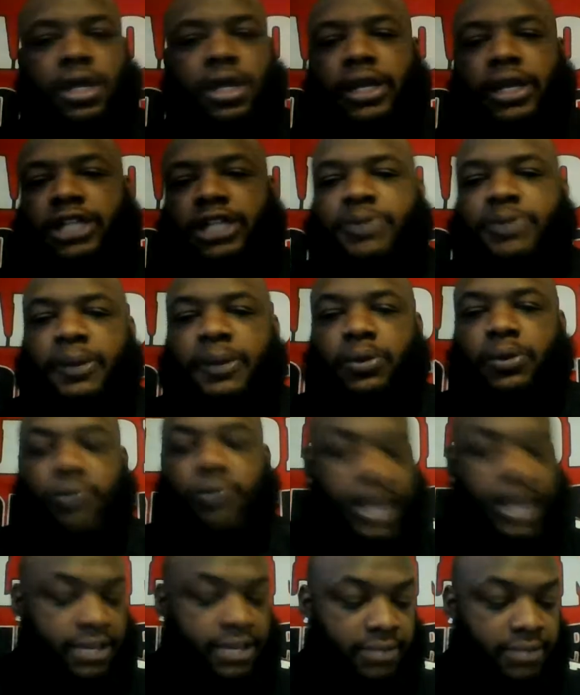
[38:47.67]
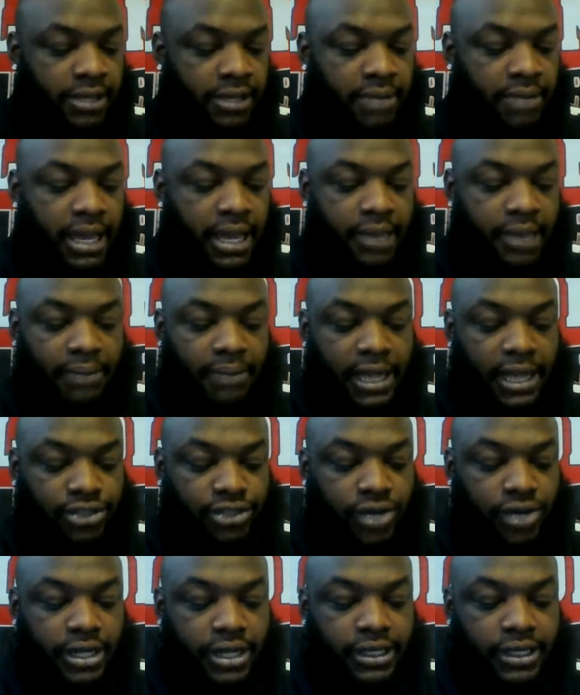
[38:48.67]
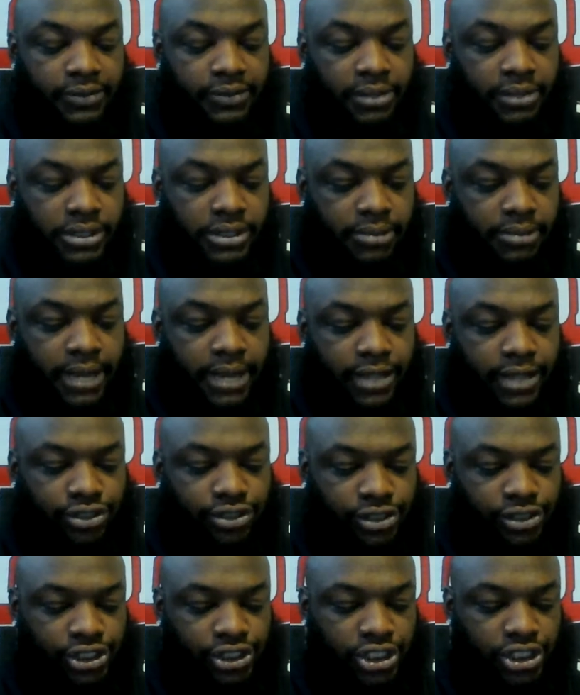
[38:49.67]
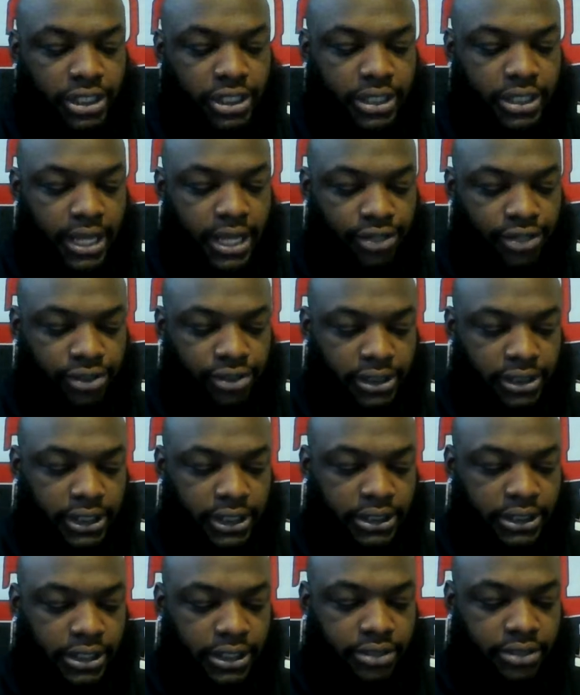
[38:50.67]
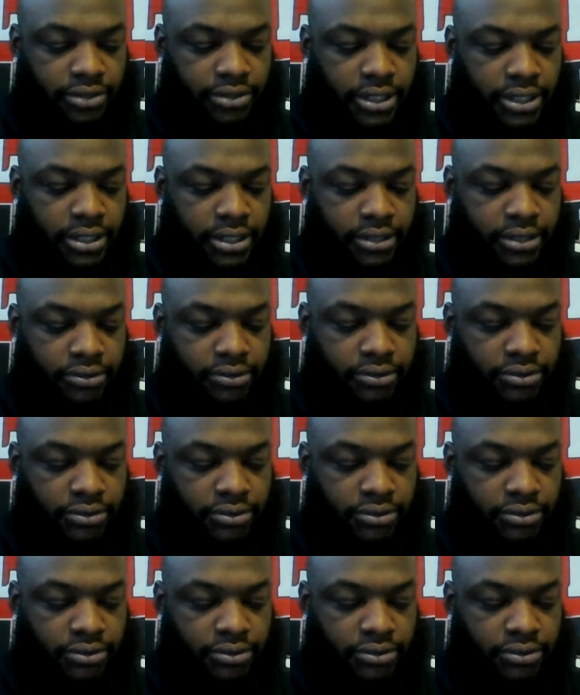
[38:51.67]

Because people writing me in my inbox trying to give me some extra shit, extra details right now.